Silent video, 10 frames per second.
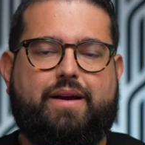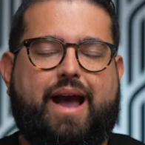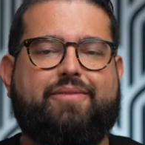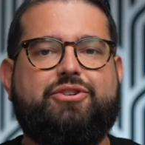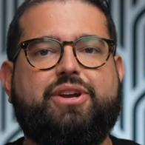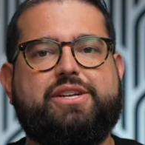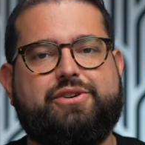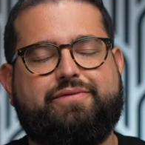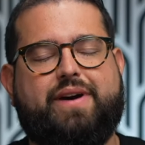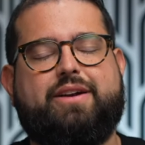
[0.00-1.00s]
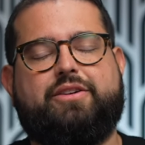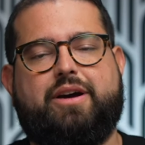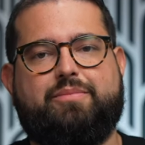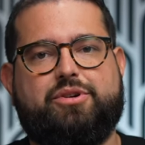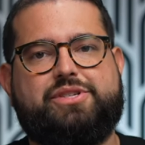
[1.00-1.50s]
After you get your final
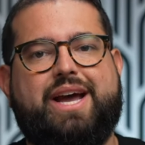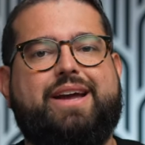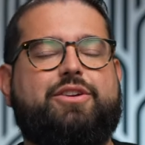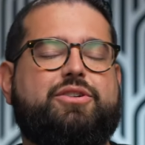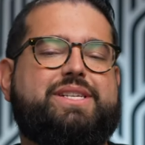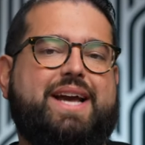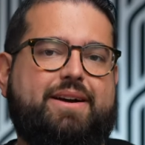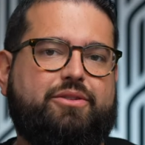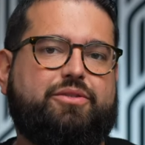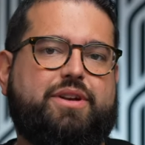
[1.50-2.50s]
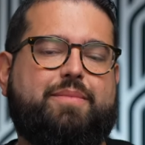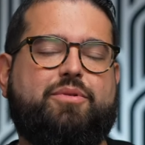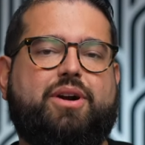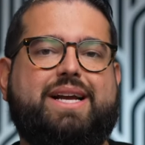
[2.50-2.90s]
numbers, your download number